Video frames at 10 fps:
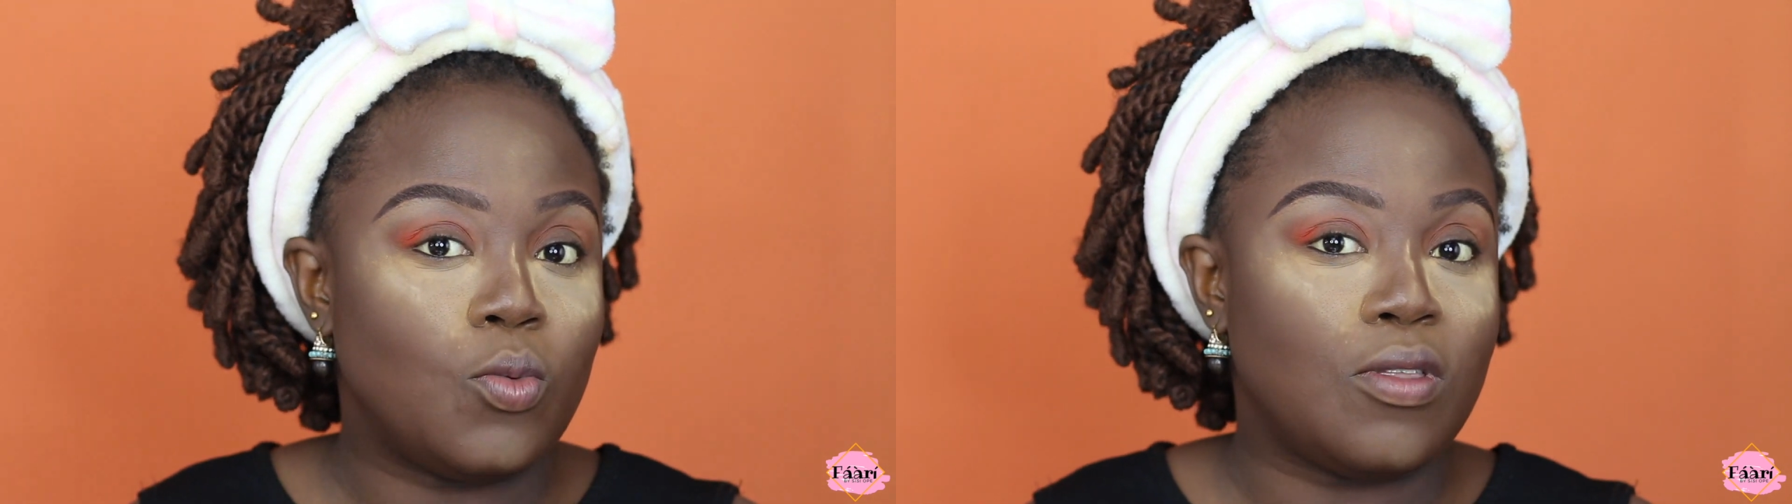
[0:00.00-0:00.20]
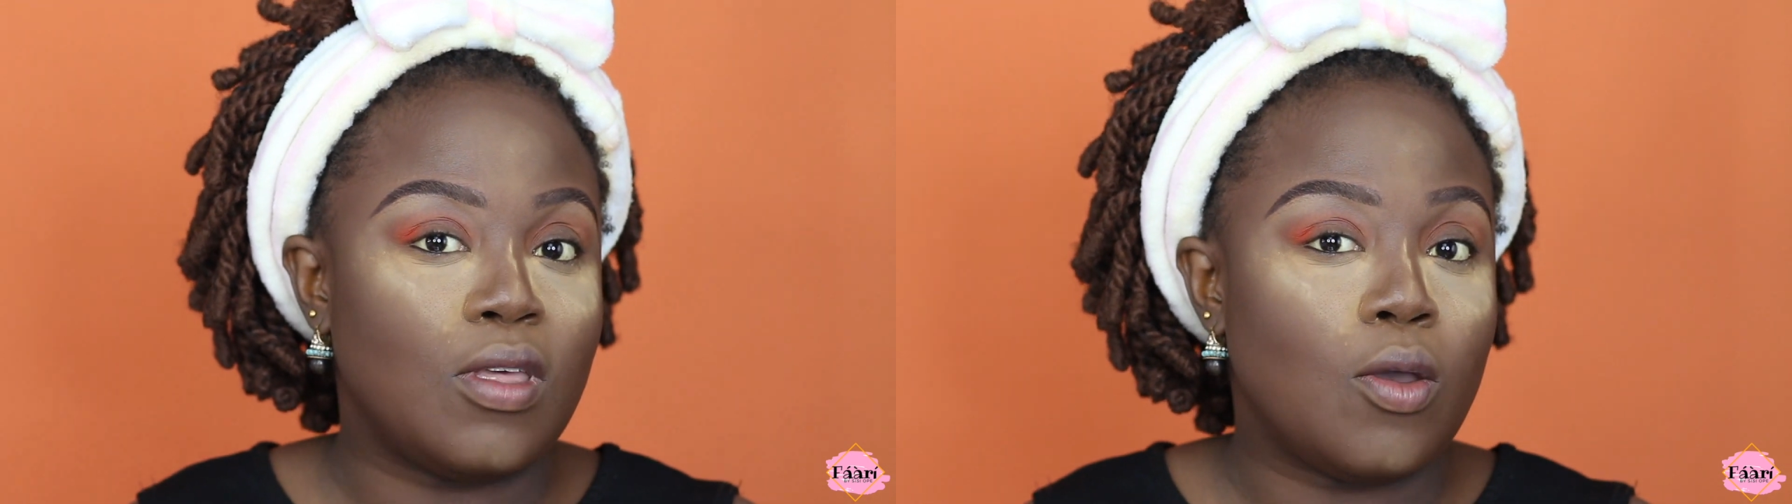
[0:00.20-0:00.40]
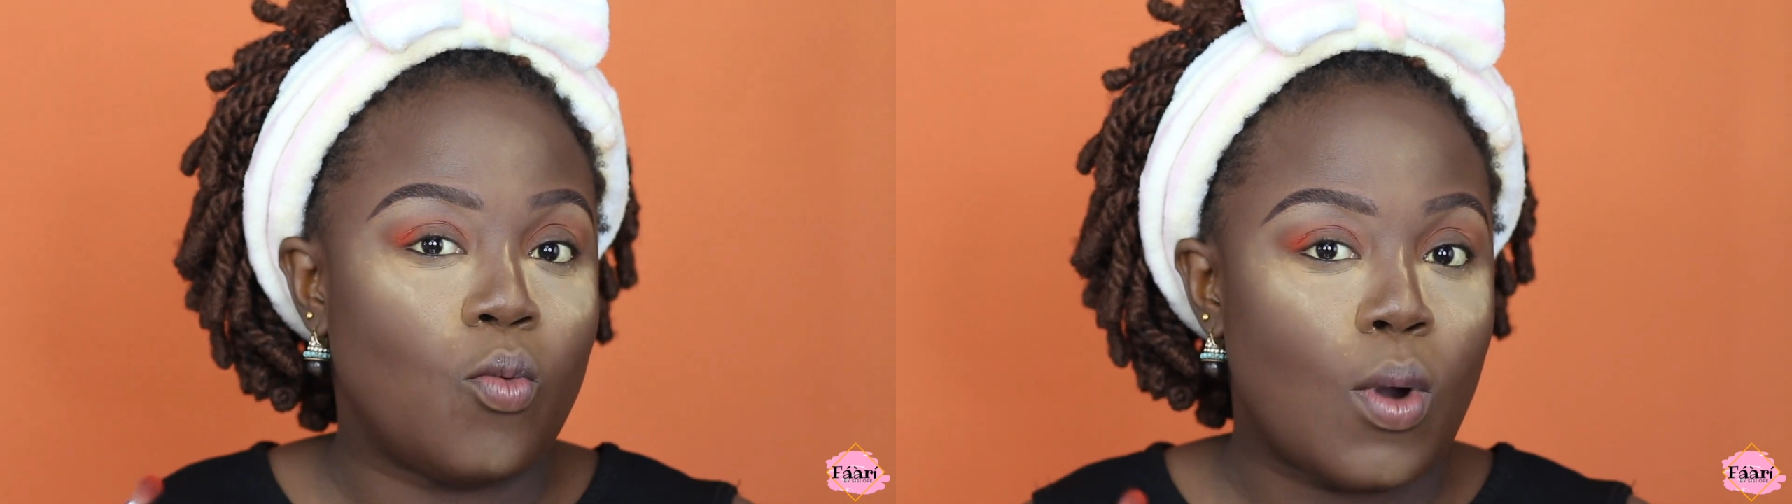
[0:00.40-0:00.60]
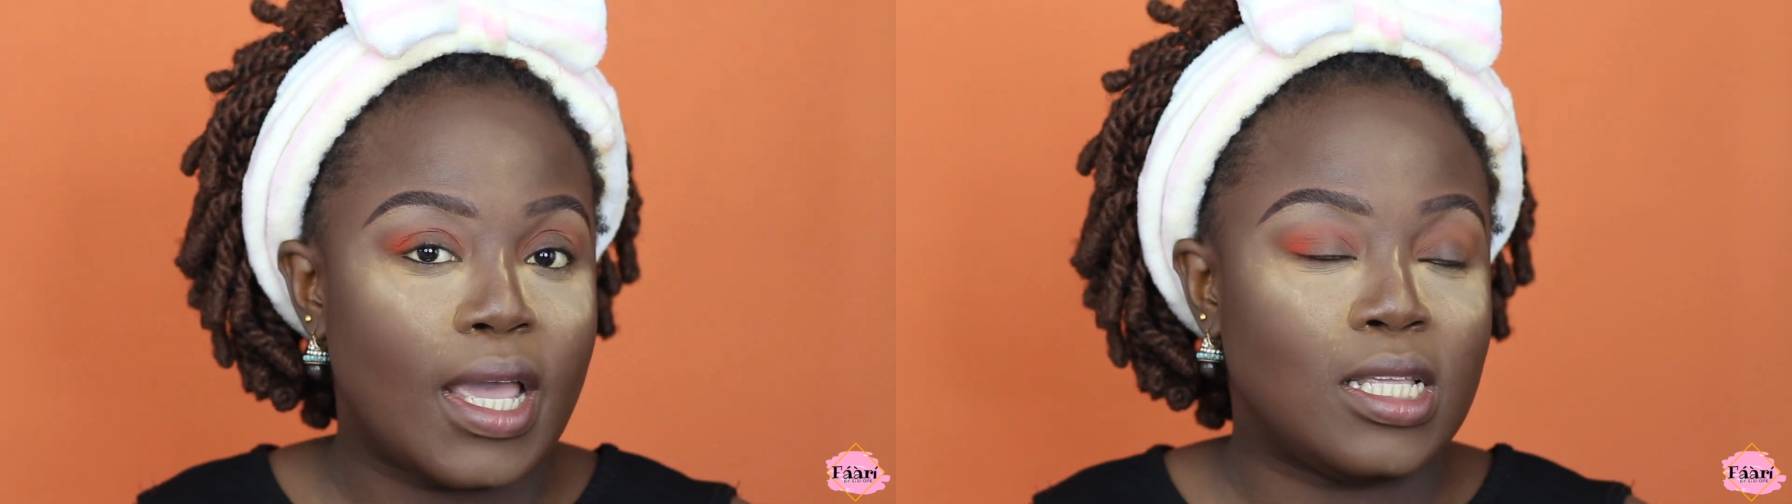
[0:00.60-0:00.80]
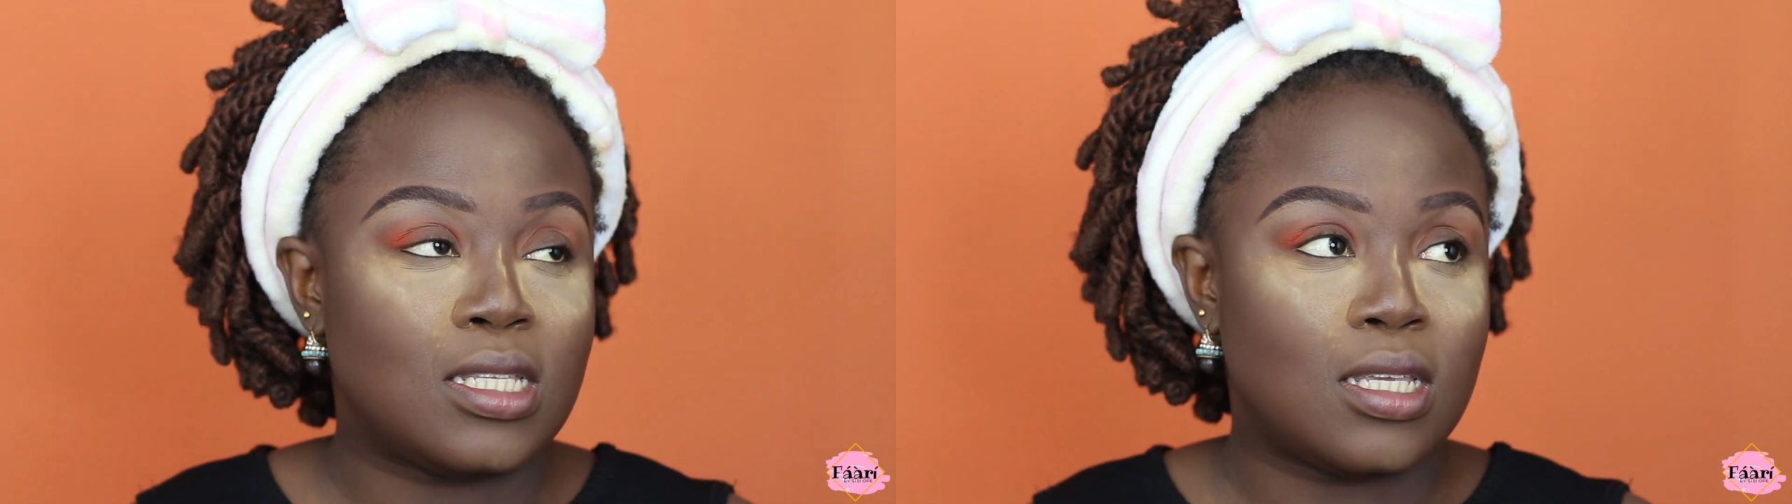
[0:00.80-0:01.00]
with a
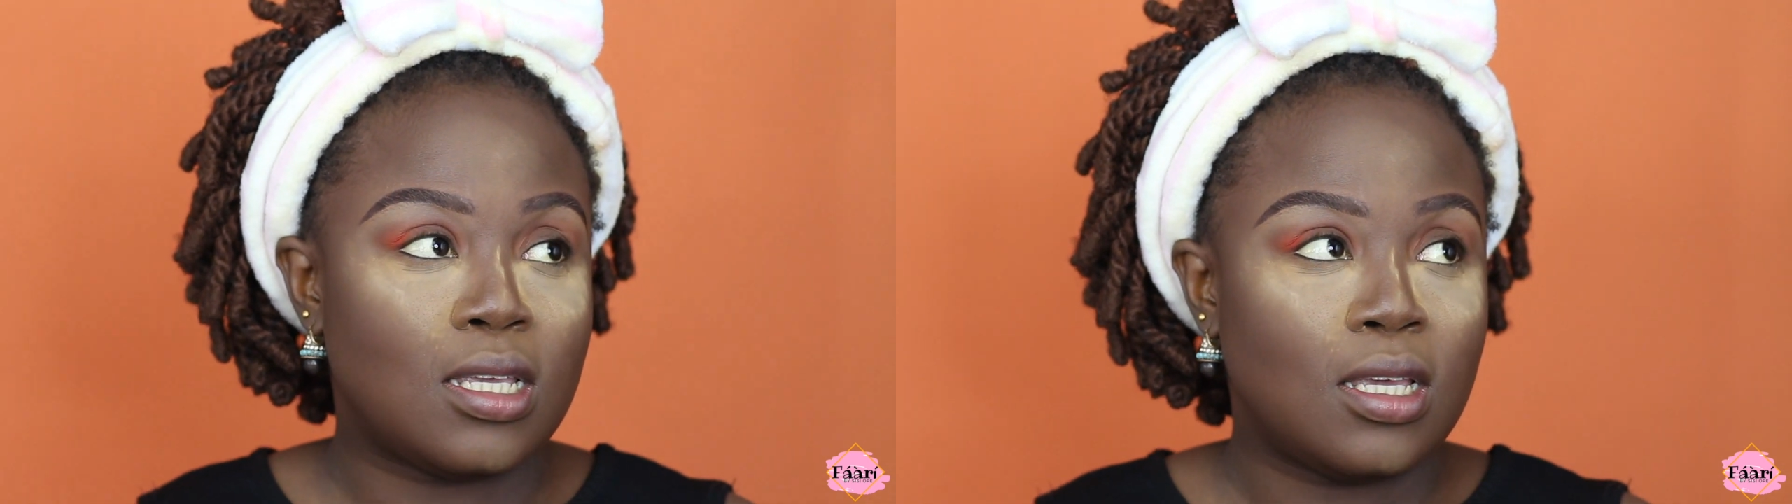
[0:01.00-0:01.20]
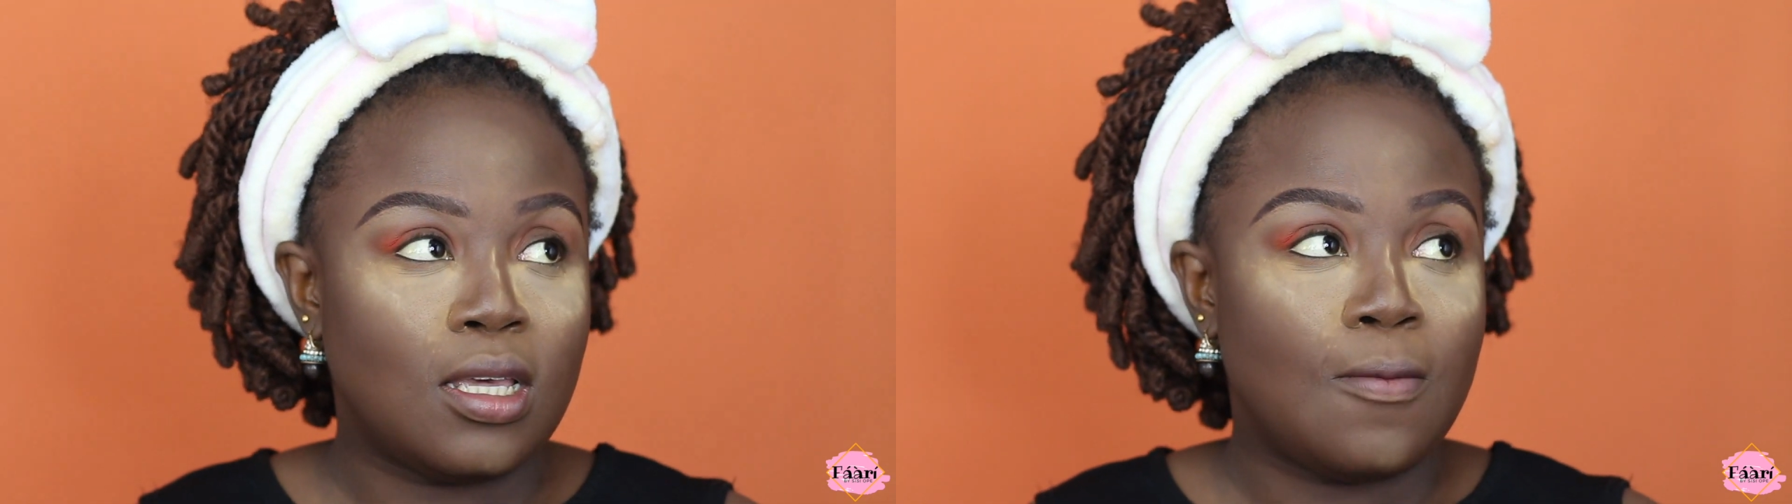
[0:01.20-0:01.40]
white